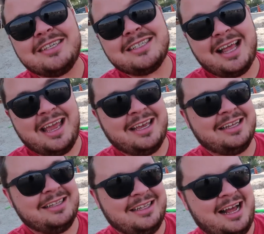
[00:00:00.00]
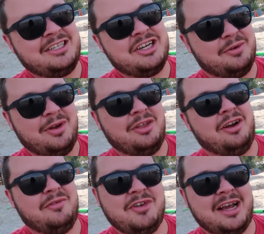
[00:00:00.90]
in this lake last year with
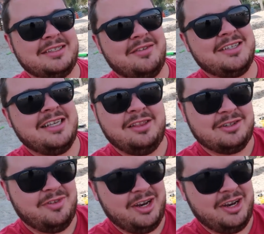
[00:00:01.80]
her. If you guys haven't seen those